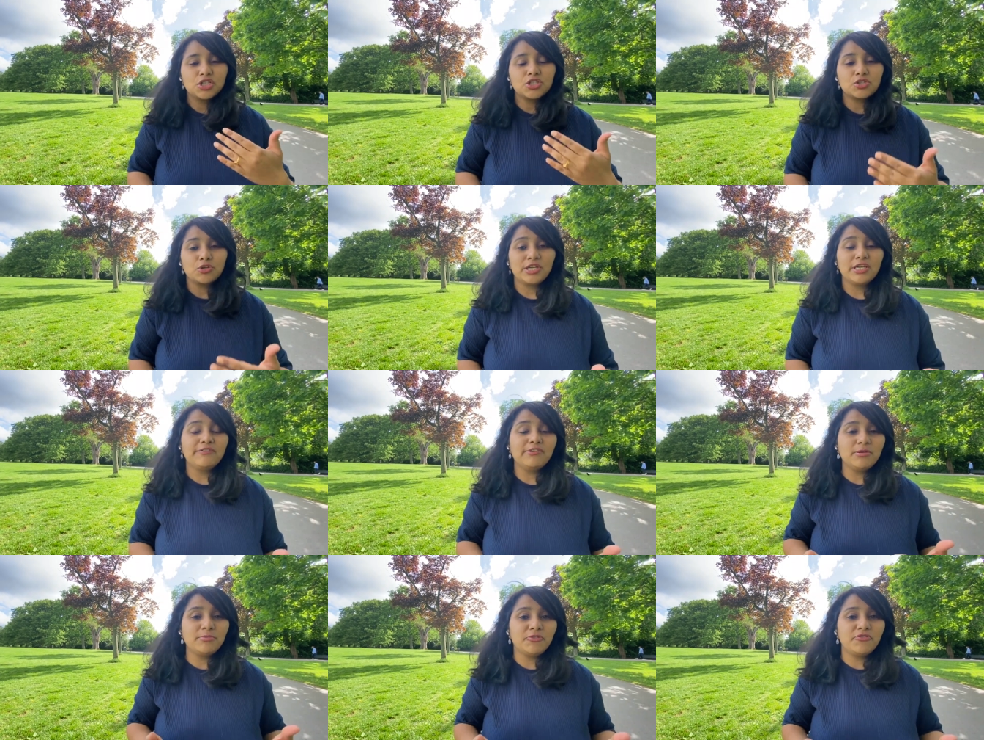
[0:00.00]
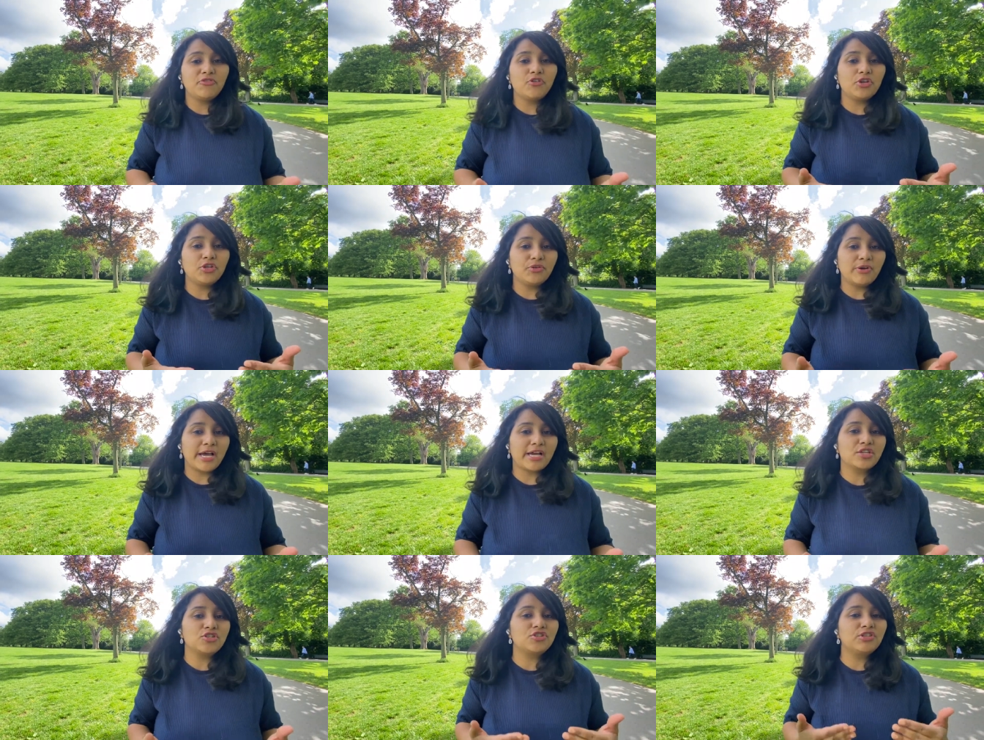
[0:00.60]
So even before you
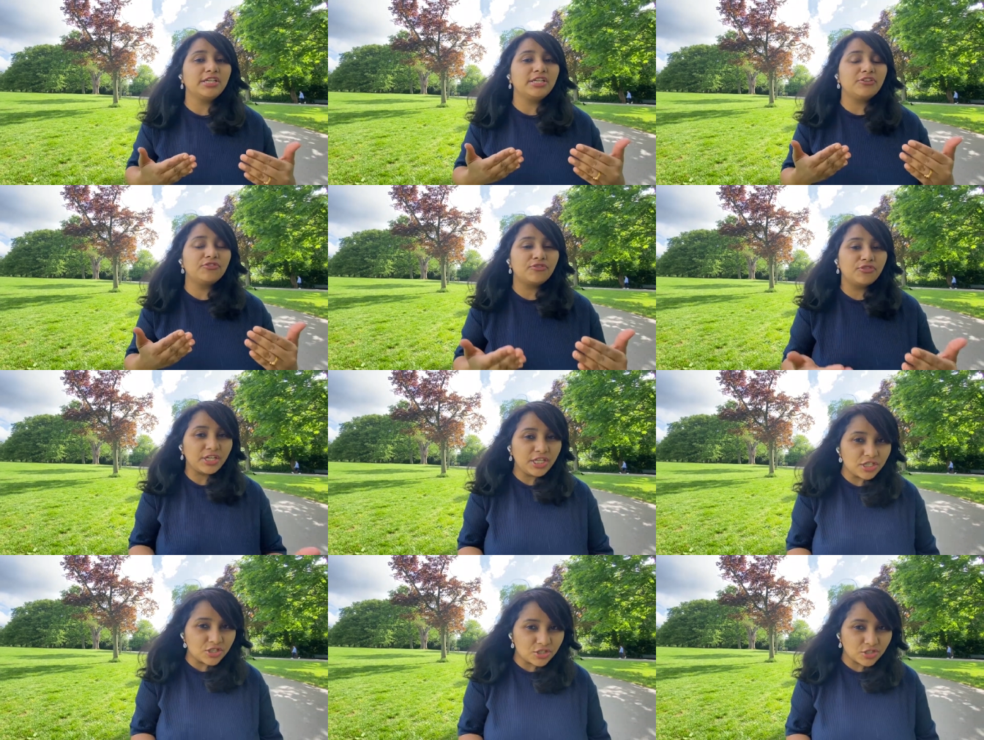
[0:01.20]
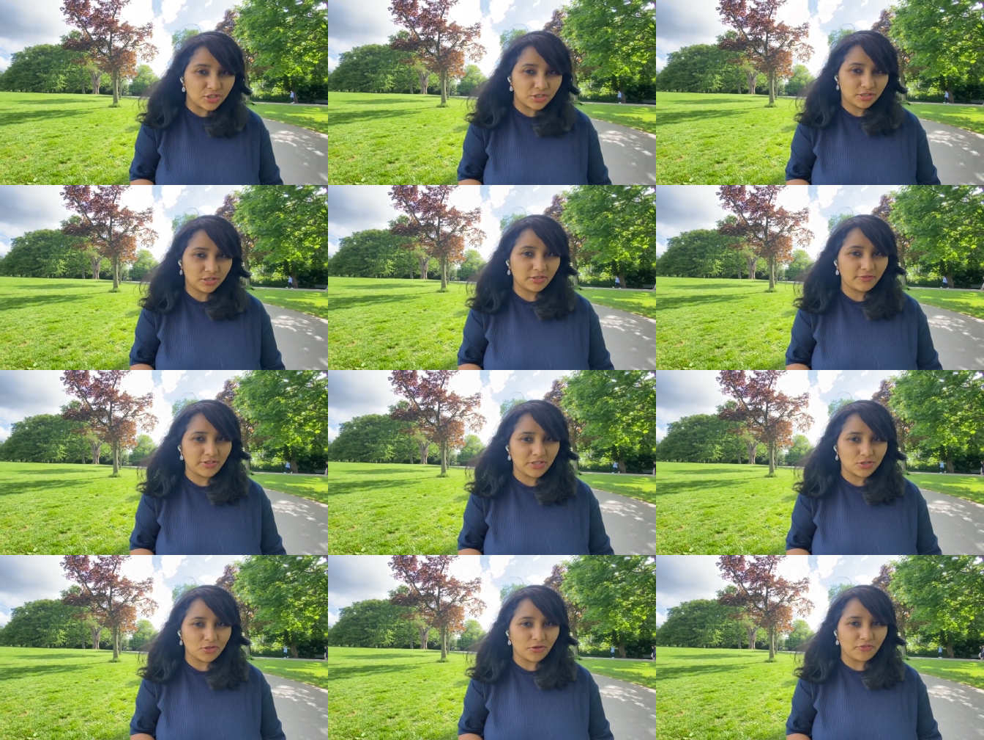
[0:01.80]
actually reach
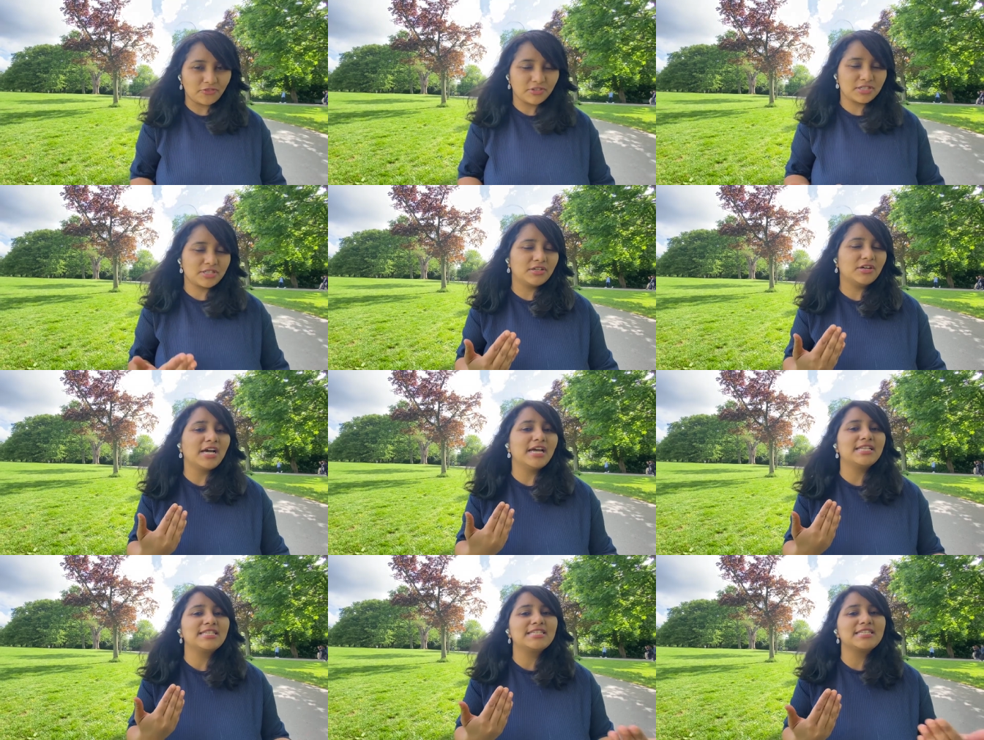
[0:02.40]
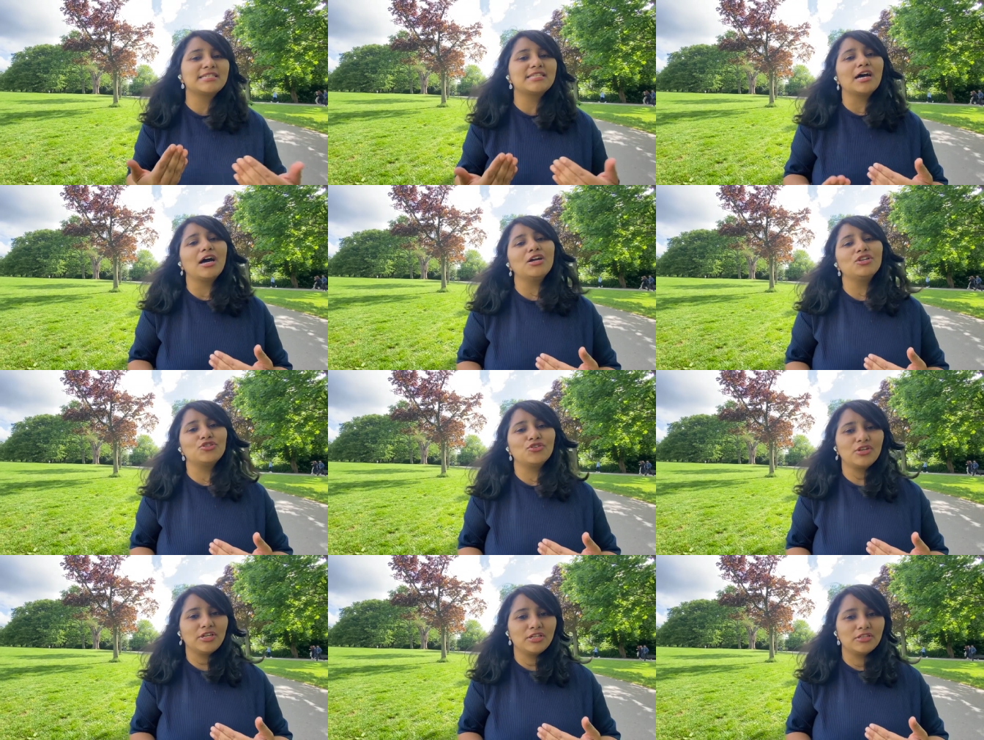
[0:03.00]
the visa officer and
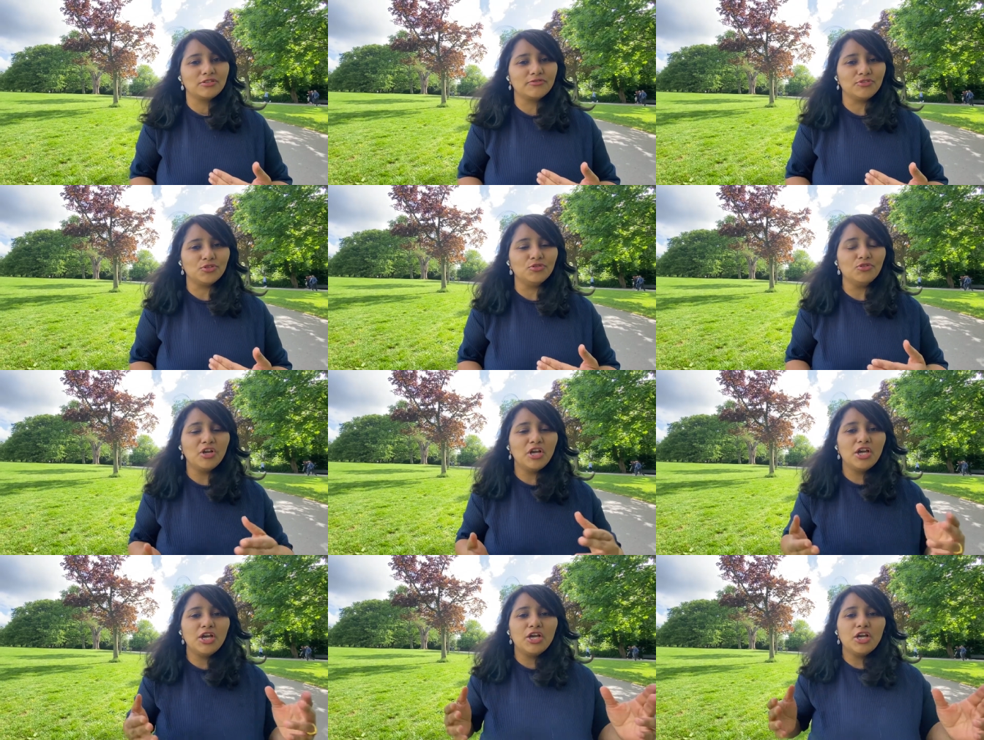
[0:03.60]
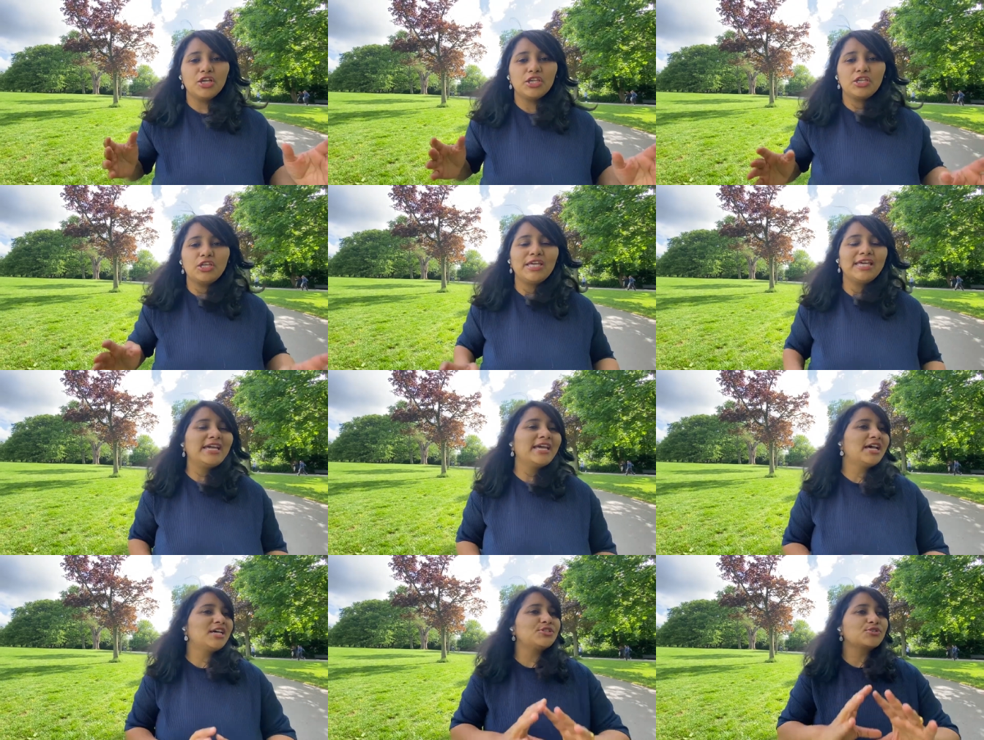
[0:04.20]
start your interview,
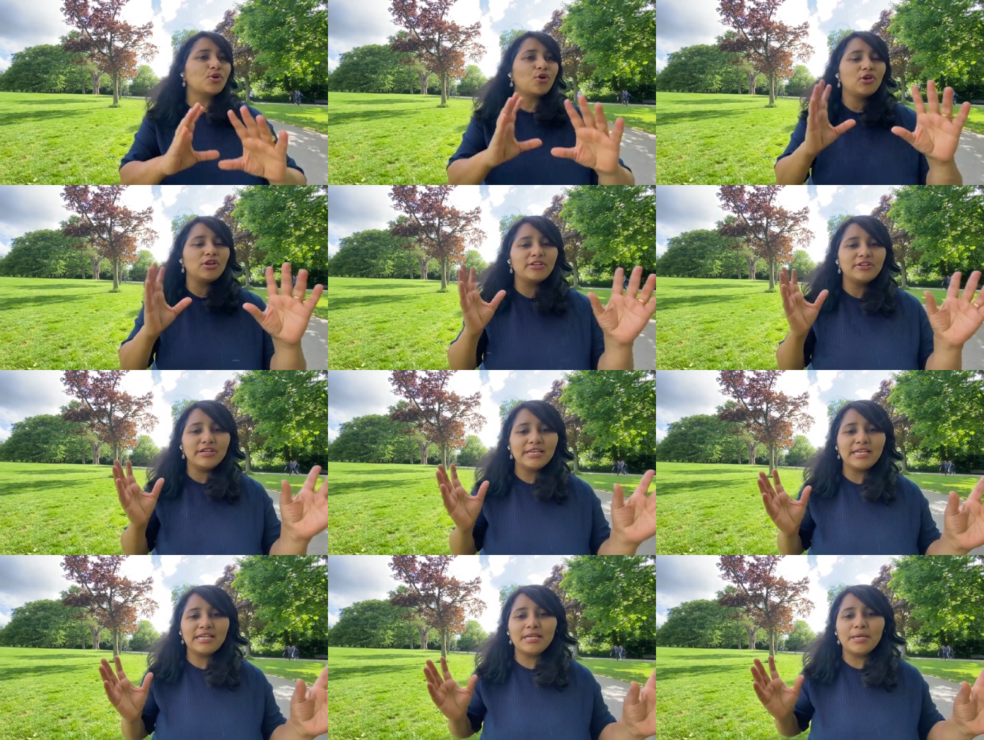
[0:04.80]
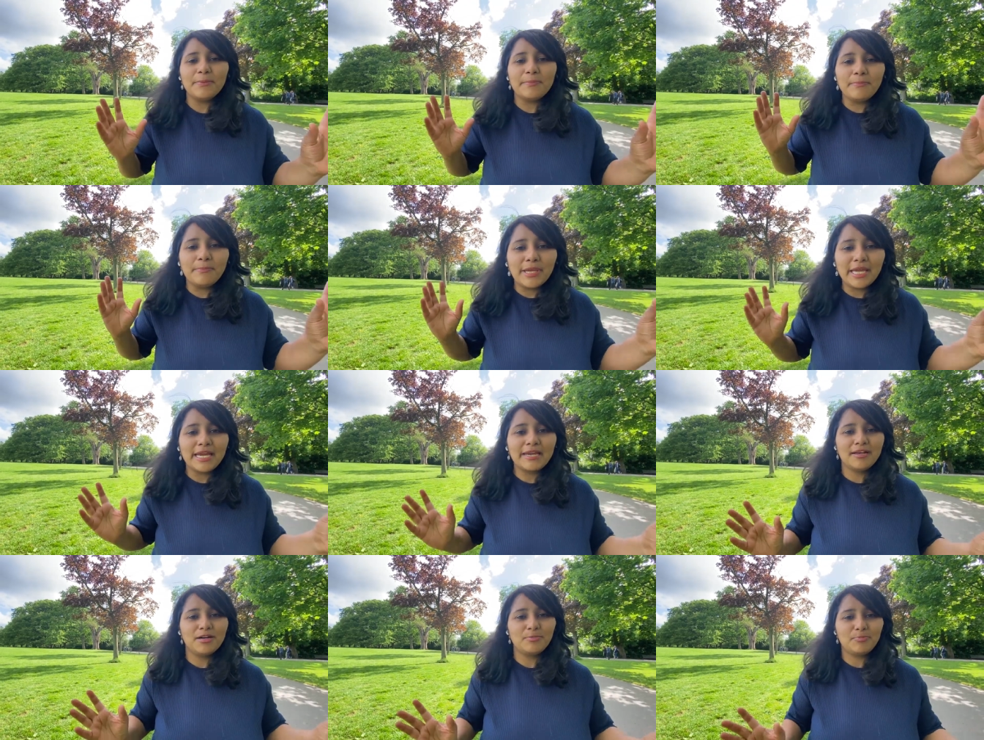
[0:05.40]
he has already
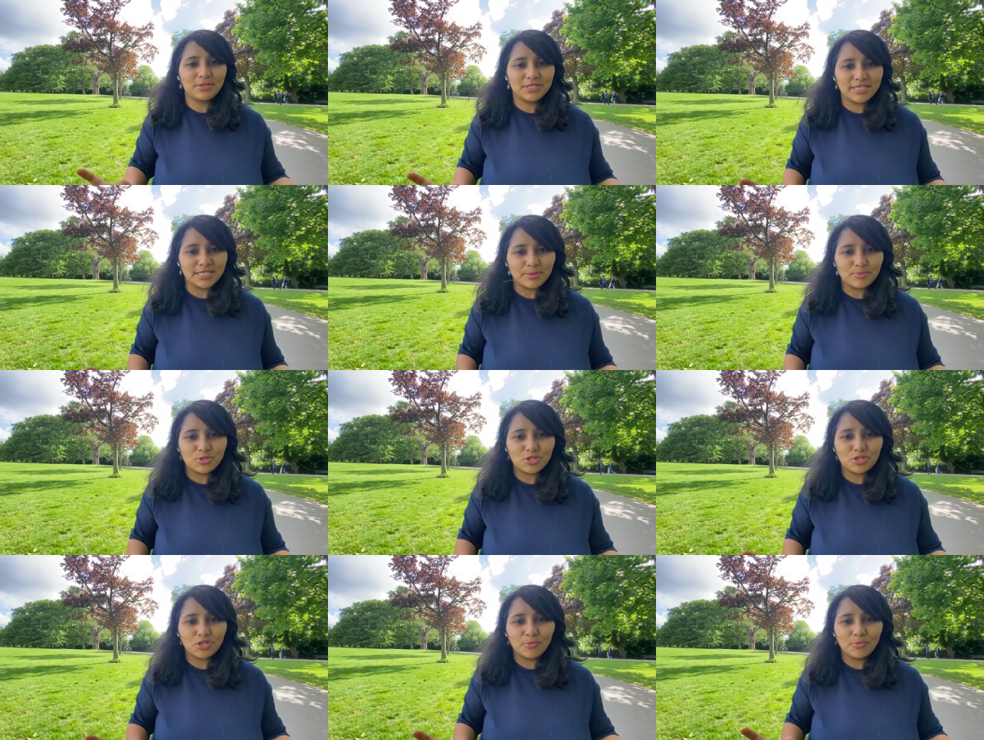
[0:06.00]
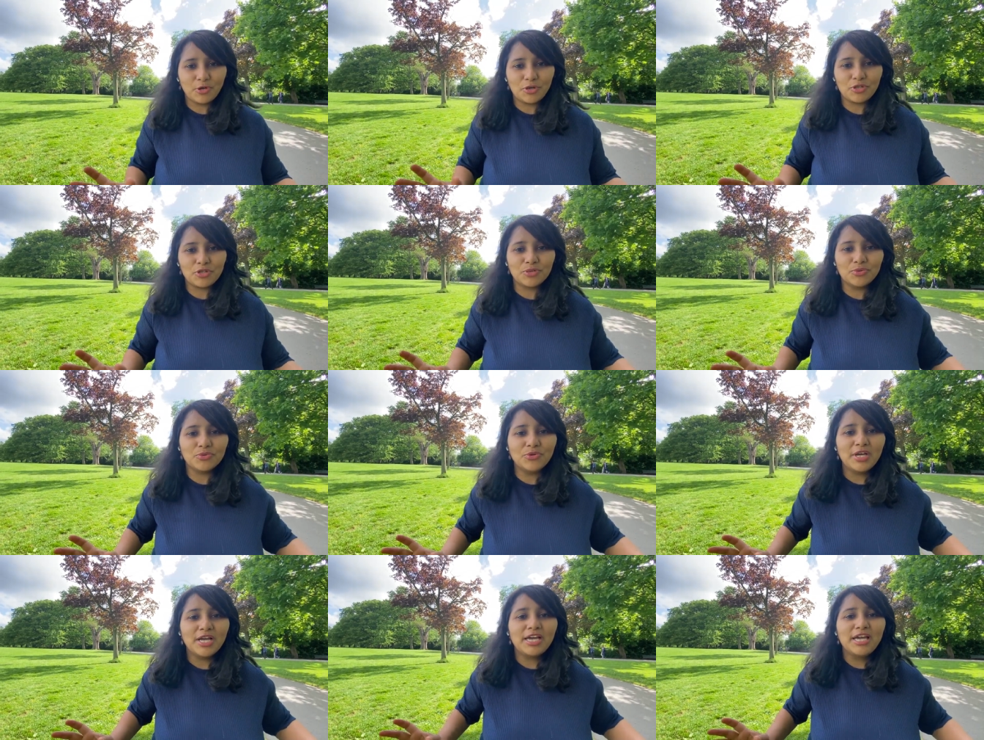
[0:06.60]
made a perception about
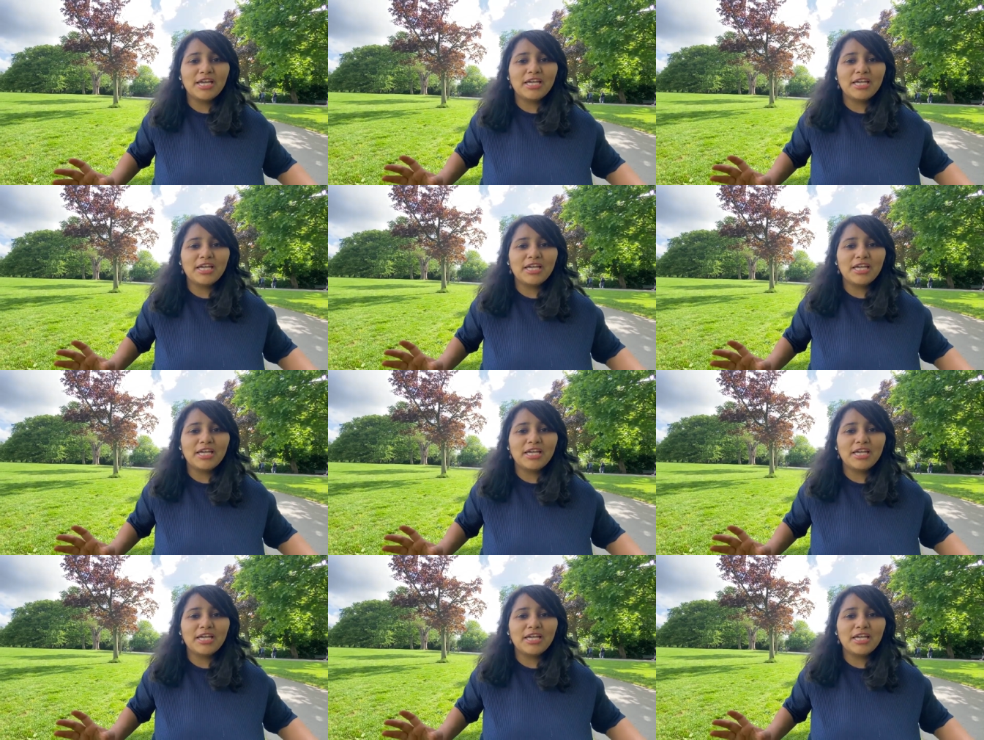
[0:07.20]
you.